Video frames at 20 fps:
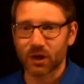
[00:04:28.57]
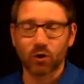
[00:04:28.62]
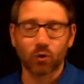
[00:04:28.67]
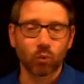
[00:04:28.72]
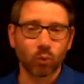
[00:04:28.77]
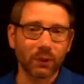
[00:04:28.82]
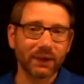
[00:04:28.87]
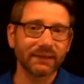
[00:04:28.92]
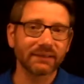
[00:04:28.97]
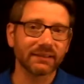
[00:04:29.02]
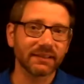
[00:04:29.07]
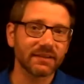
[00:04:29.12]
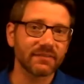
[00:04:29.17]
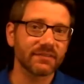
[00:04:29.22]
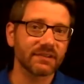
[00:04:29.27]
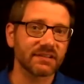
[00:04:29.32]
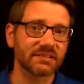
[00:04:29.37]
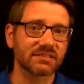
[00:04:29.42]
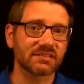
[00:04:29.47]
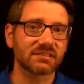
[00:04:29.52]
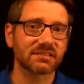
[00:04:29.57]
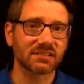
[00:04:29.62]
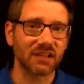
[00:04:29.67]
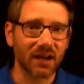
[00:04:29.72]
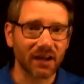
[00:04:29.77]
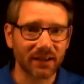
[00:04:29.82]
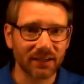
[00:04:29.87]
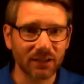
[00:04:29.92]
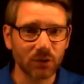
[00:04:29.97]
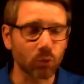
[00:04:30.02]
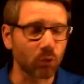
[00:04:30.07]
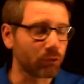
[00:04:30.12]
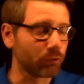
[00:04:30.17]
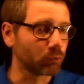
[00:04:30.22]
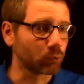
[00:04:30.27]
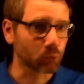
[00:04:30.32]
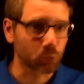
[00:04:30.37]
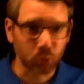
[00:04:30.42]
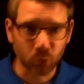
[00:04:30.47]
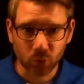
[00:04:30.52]
We live in a society with
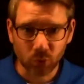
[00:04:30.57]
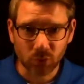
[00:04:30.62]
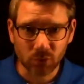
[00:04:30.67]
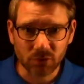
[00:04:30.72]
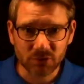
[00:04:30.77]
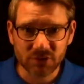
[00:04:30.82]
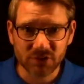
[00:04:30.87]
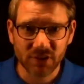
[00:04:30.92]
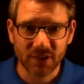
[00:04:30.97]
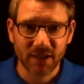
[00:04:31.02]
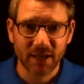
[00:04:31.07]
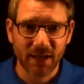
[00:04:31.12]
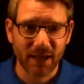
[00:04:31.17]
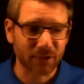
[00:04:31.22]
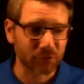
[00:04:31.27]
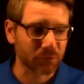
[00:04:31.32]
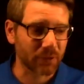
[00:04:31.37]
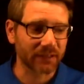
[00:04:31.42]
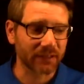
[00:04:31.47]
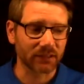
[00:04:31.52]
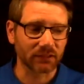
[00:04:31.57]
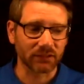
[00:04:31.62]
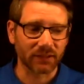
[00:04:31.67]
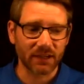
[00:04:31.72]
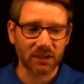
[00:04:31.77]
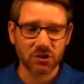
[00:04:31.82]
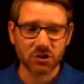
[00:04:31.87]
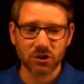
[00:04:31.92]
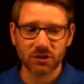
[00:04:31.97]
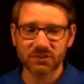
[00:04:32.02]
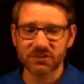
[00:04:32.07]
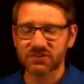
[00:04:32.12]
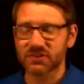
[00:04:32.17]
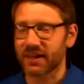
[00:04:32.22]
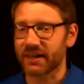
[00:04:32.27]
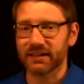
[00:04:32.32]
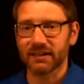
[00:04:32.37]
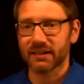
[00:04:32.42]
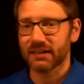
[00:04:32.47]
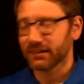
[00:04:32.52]
rules and regulations
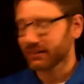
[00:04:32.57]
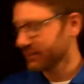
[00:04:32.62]
that